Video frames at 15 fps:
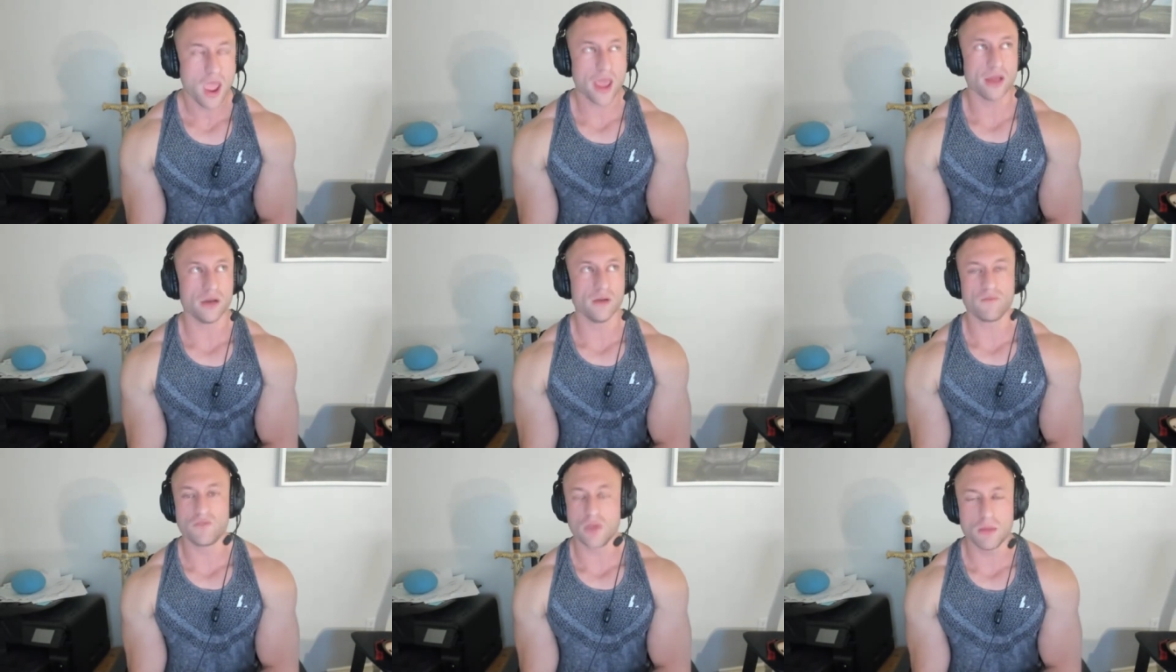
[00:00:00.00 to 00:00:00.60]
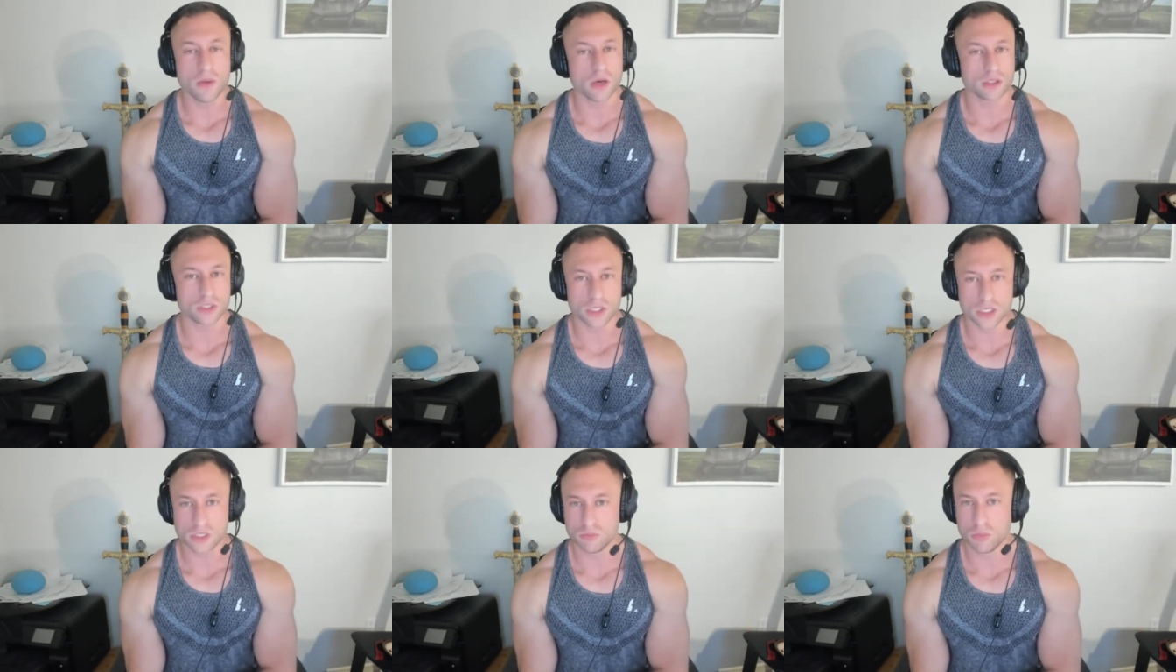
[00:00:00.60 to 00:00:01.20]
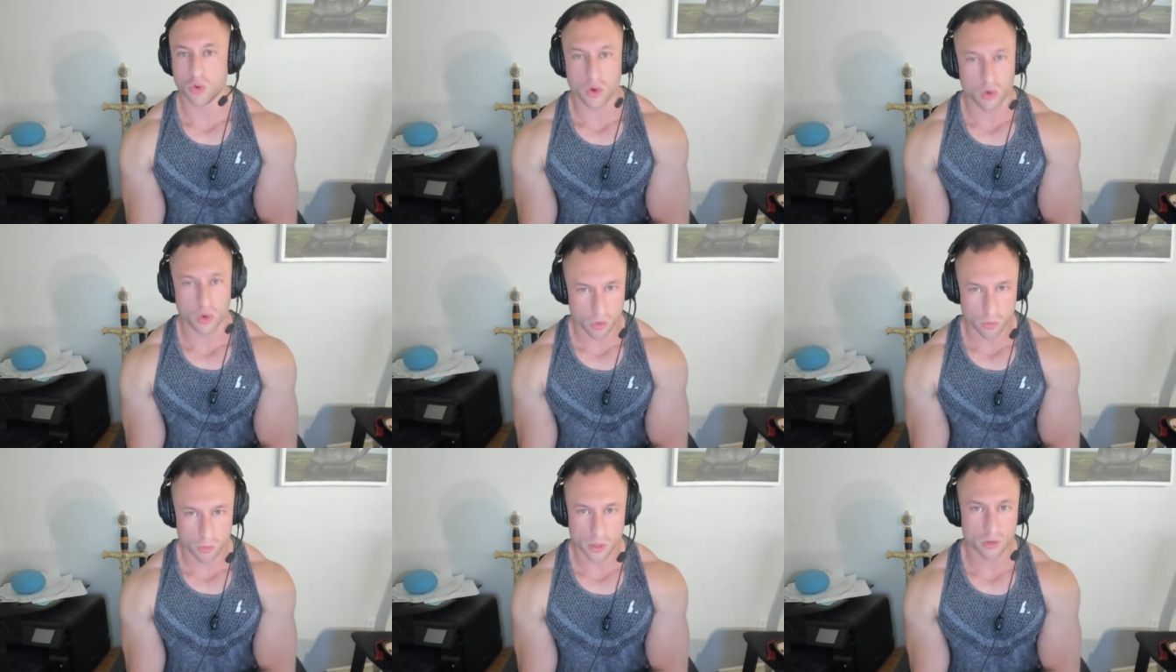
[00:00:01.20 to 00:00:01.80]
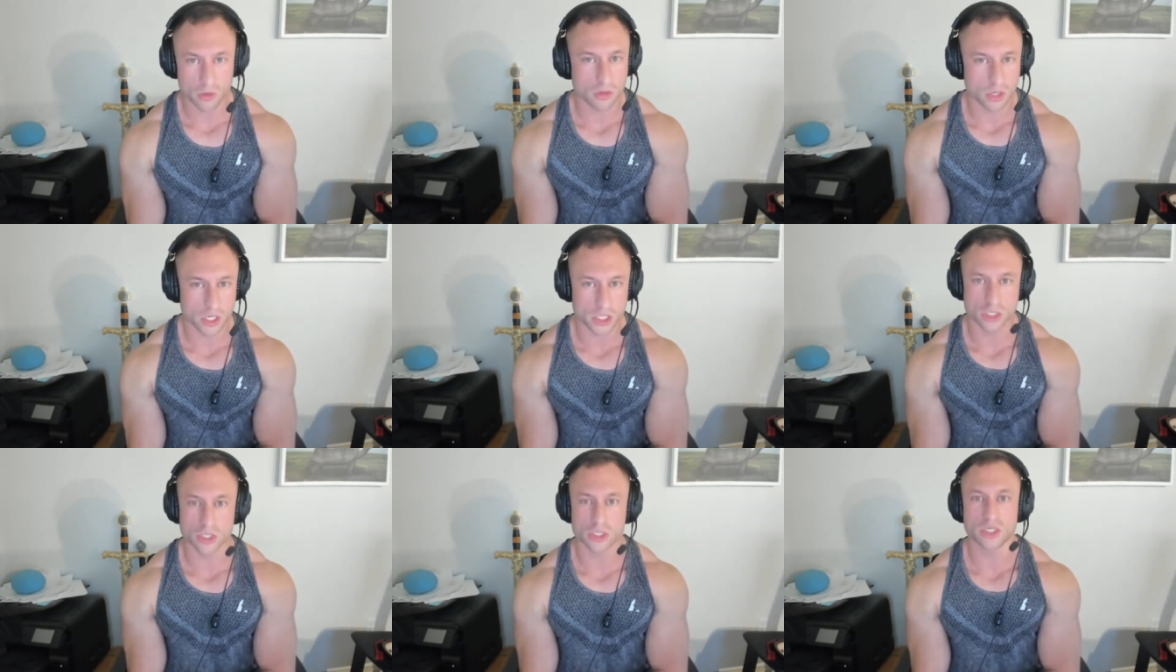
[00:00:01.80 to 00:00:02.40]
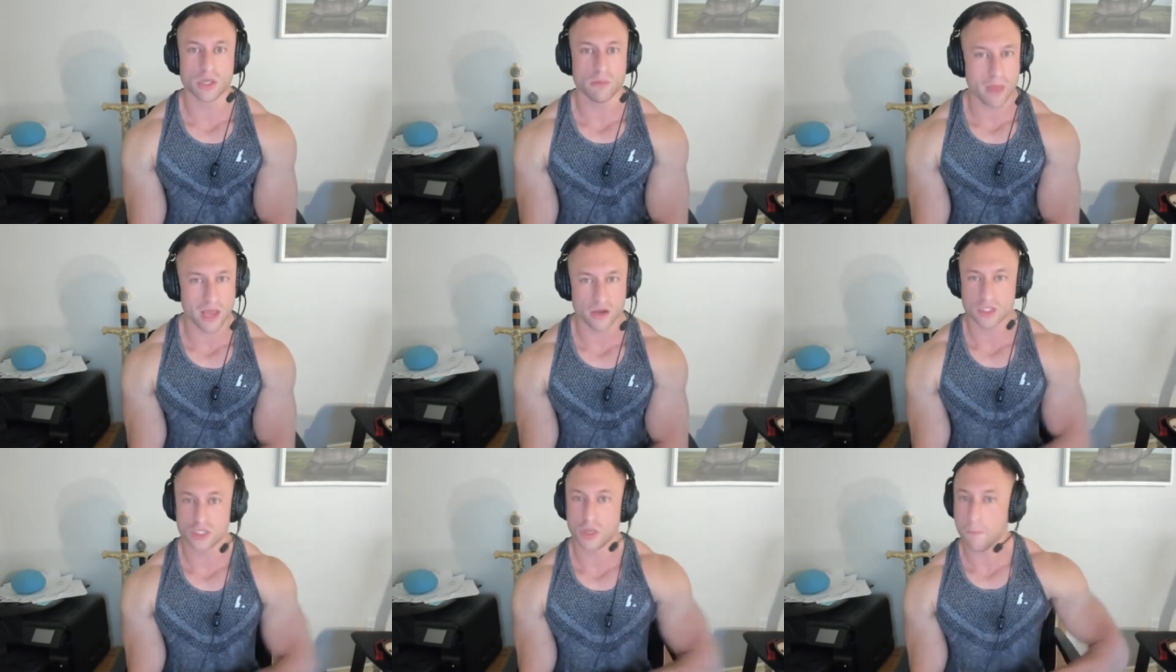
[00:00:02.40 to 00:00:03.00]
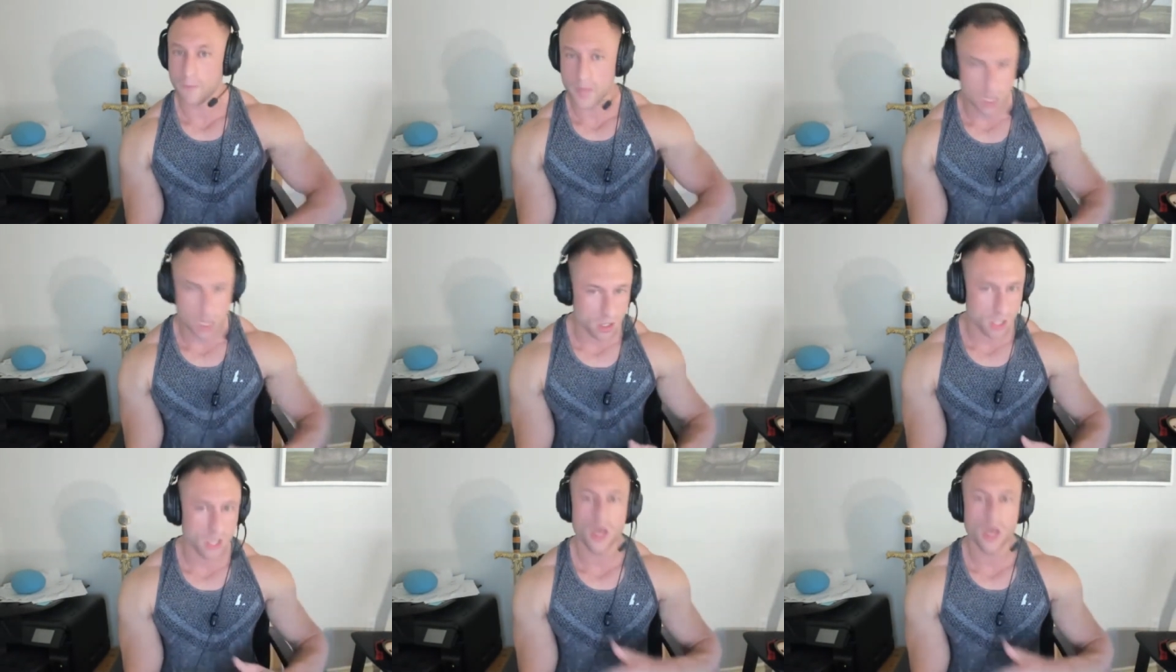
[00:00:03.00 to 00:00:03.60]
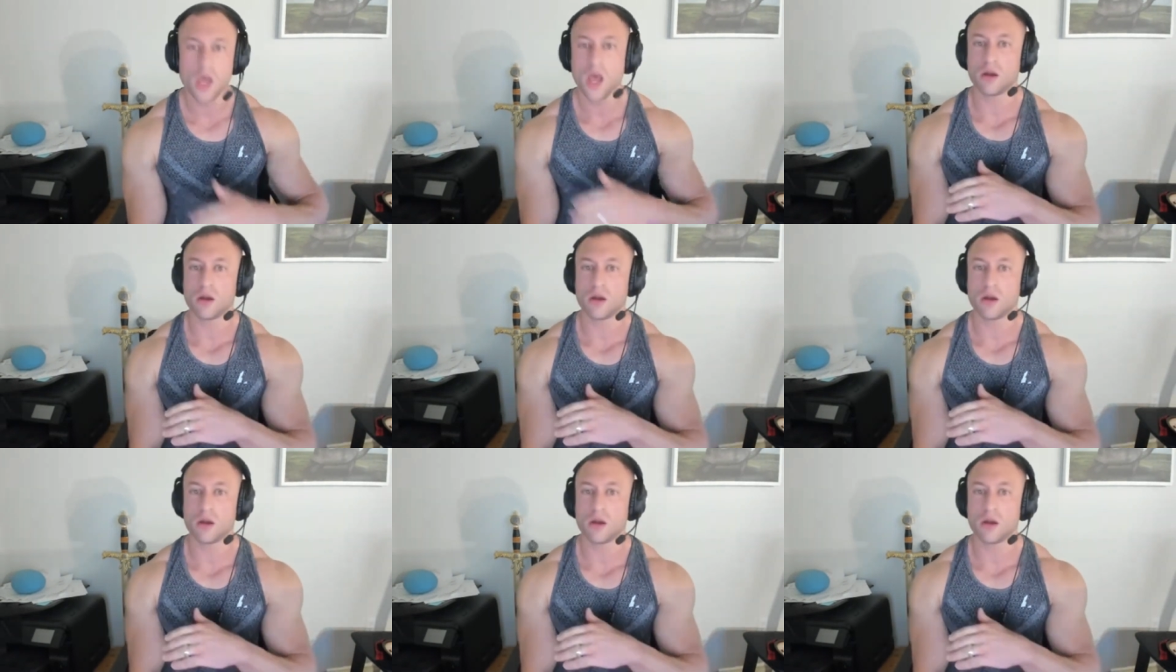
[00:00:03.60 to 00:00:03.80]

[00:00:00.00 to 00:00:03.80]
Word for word: And females are just more hormonal creatures than males, period.